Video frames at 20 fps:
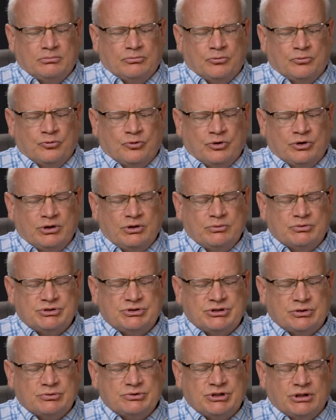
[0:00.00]
really was
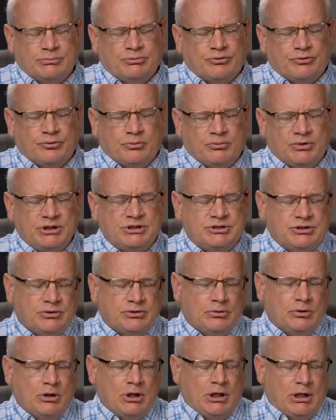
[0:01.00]
so simple for me to